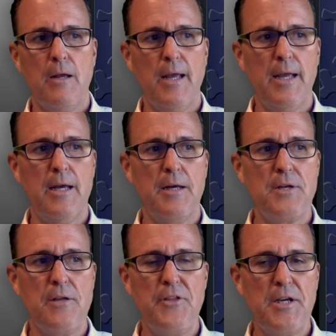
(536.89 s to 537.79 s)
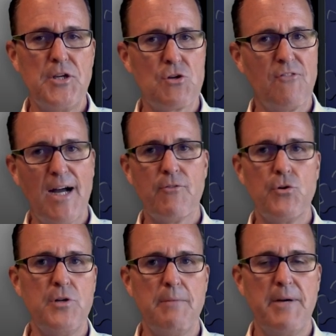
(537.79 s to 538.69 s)
And the Survivor
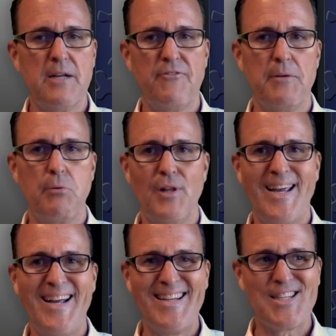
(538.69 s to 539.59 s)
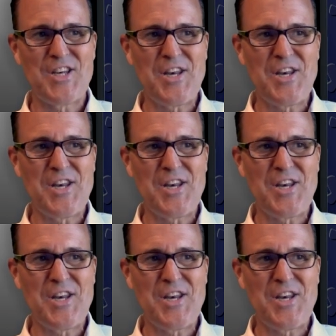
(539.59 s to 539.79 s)
Annuity Benefit Plan is